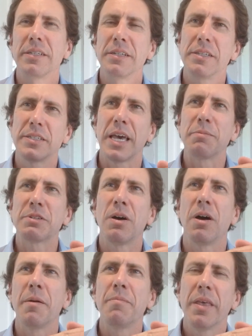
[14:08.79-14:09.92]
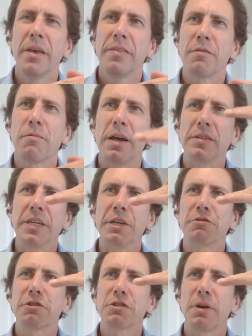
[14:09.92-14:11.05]
and at the same time, they're raising
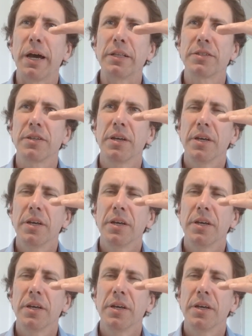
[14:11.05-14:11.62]
interest rates.